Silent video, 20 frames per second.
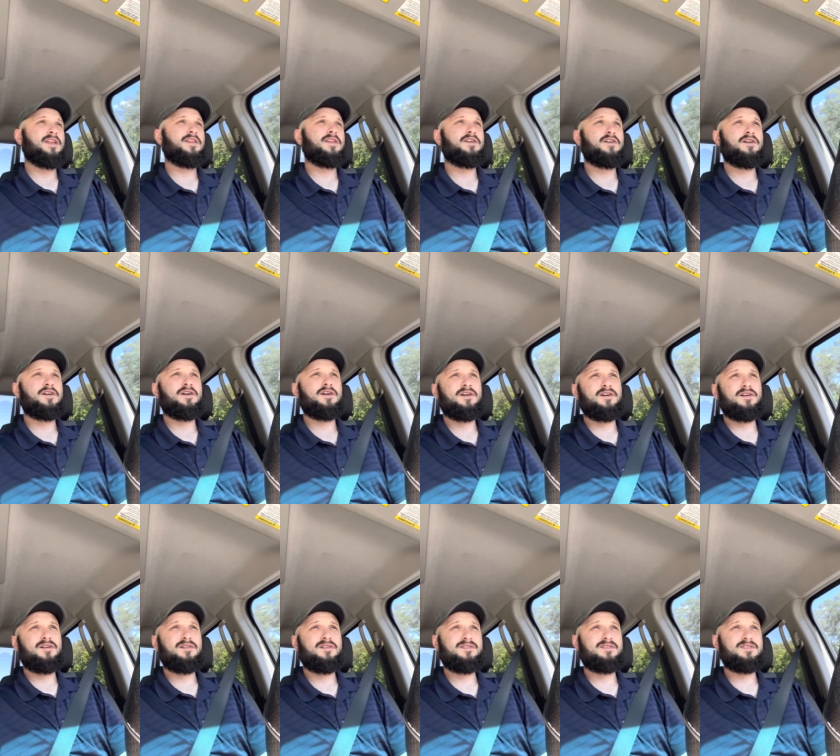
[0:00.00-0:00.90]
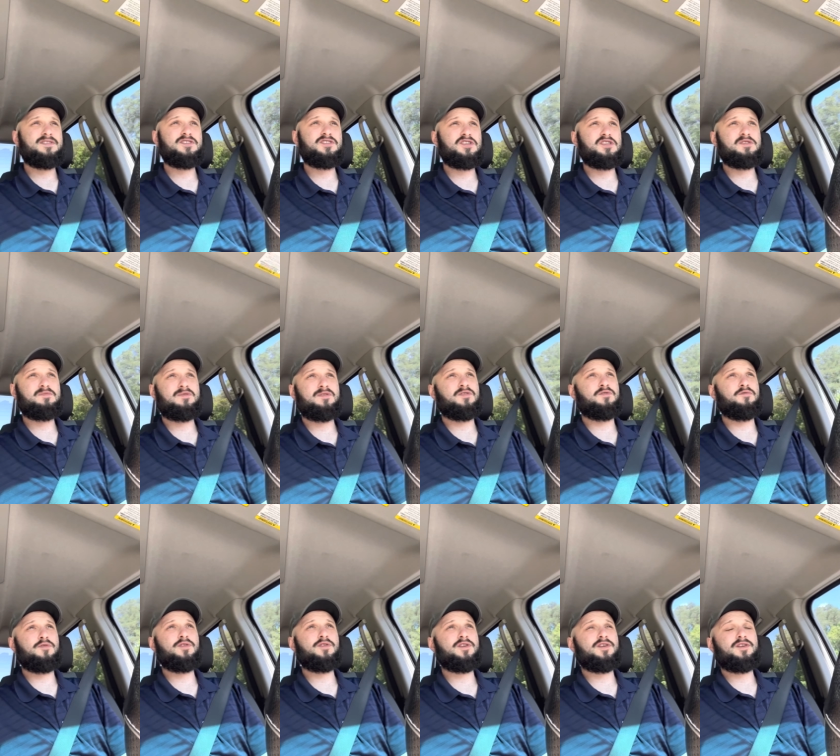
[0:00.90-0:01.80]
uh, it's just been a
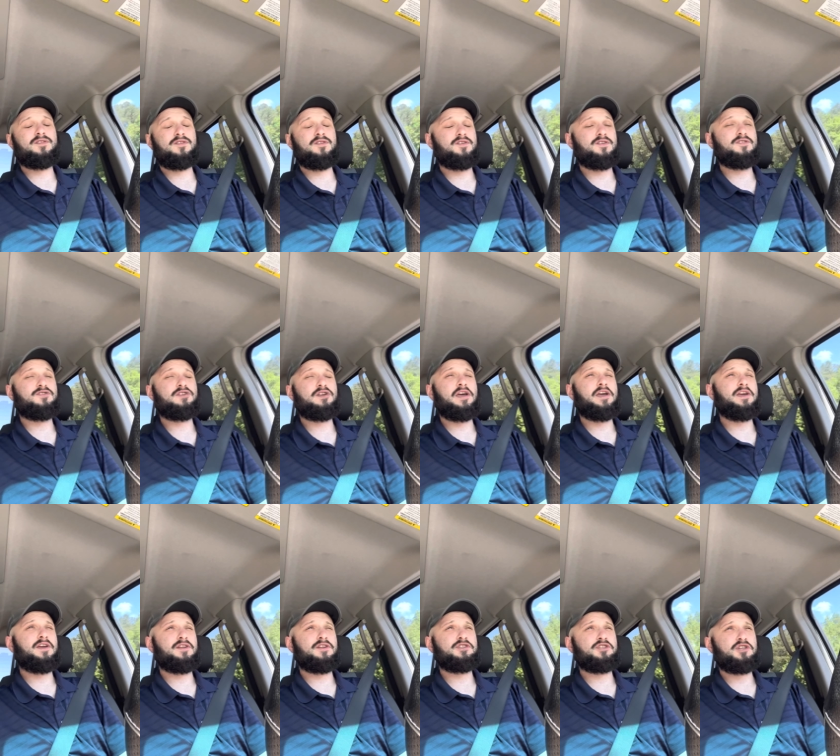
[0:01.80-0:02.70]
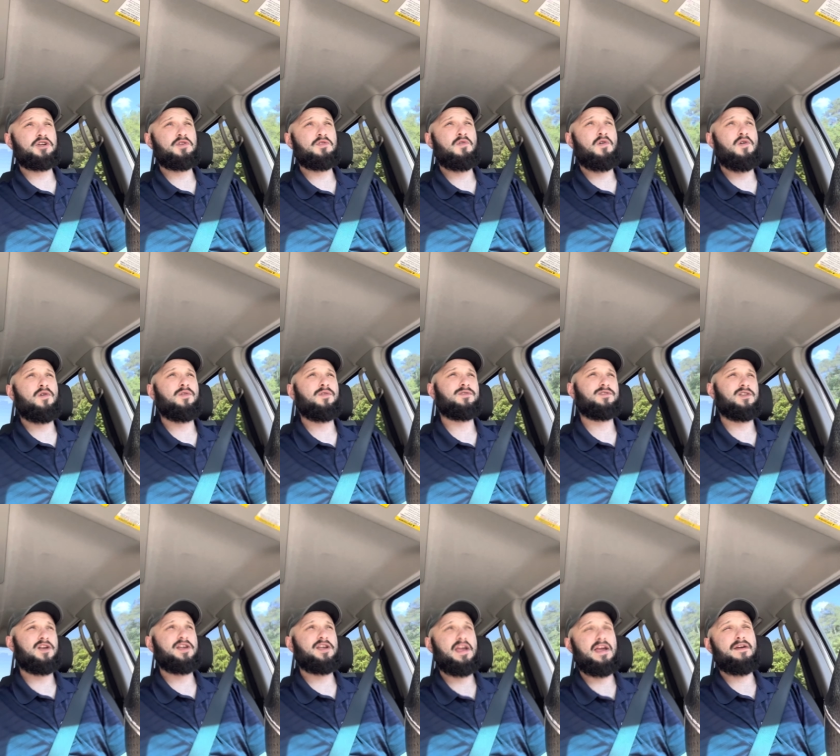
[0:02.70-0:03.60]
really good day in general.
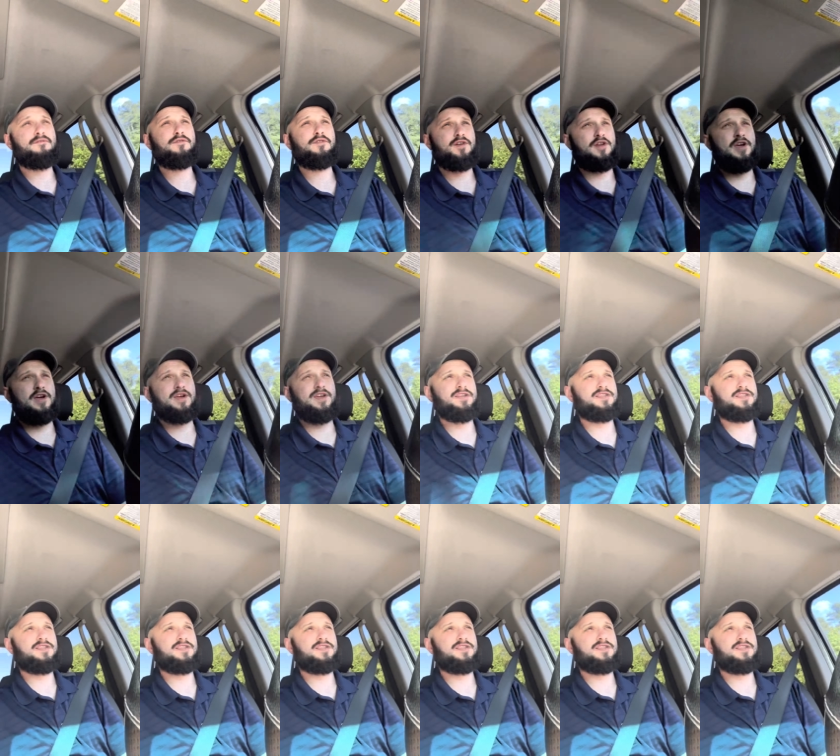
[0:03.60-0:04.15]
Like every day,